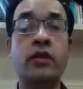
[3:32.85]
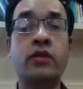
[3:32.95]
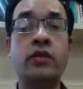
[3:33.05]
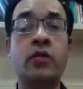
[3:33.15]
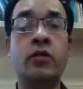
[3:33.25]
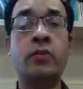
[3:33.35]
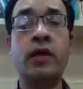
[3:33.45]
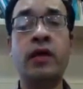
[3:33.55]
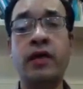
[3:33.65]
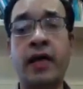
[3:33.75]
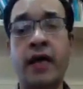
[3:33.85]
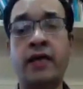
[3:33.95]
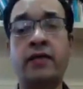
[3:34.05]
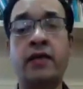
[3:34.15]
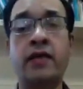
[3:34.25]
so it barely
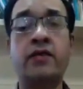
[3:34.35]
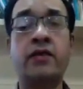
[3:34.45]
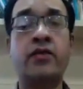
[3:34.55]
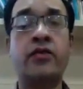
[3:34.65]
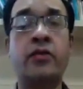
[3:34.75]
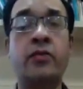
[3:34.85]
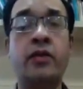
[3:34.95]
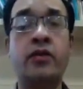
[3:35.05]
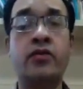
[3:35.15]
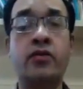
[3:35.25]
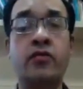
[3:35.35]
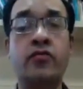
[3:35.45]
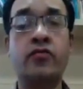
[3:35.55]
has less than 30 minutes of